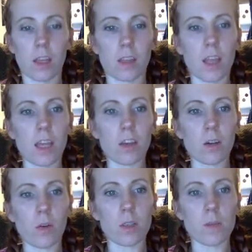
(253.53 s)
Then you're
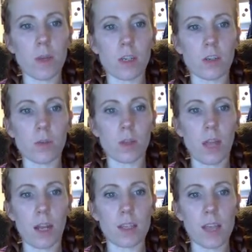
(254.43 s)
going to make sure that
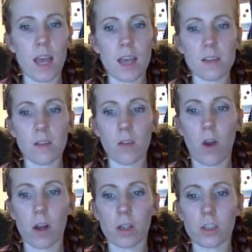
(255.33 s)
it's as
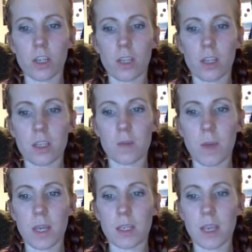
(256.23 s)
large in this
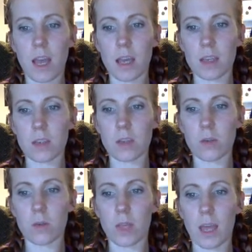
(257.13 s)
space as
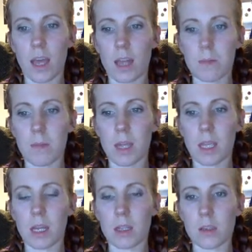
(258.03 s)
you can make
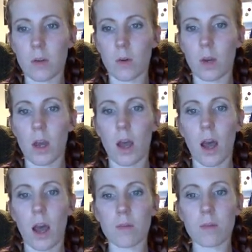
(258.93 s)
it. So
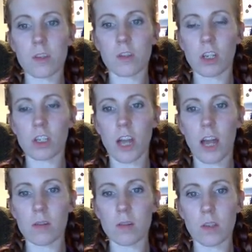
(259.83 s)
stretch it
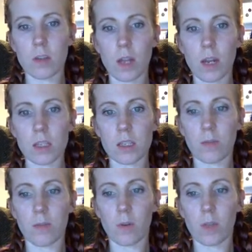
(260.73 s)
out so that it's the
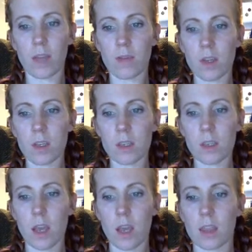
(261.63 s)
full canvas.
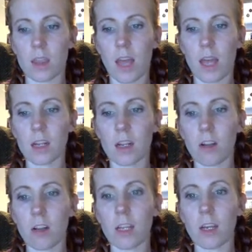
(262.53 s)
Then
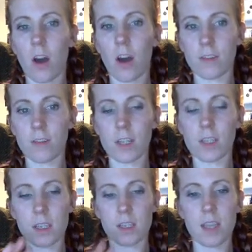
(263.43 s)
click off of it
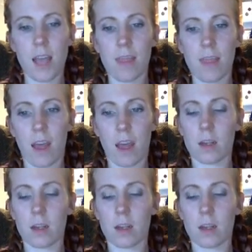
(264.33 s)
to set that.